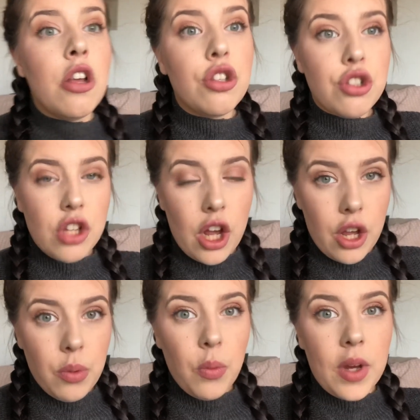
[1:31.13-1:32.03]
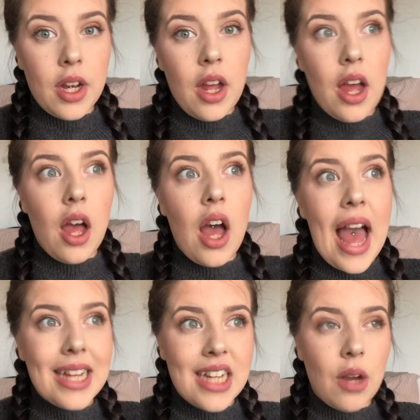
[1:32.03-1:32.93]
So we're going to
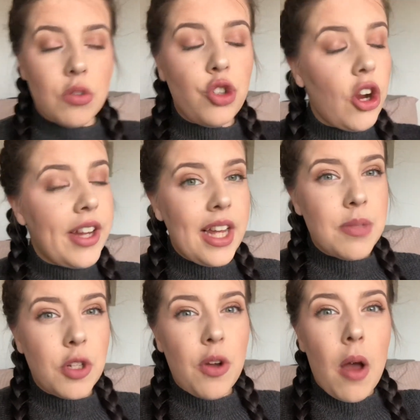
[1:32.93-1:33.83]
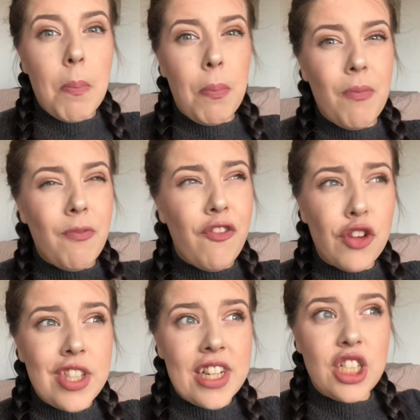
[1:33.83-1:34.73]
head out, try and get as much
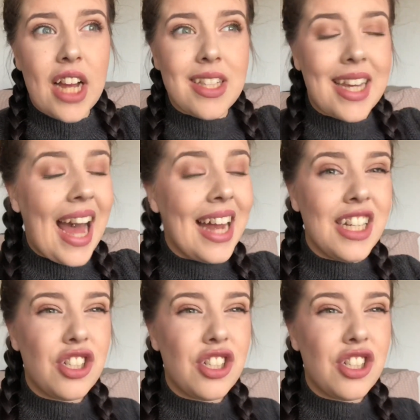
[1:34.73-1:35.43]
footage as I can.